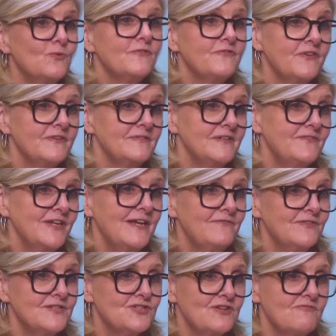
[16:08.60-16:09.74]
all of the living
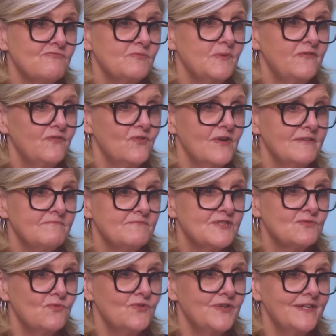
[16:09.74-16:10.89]
Governors-General before I was
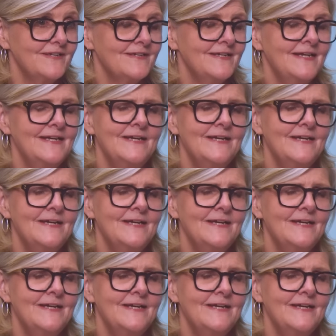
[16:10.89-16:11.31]
sworn in,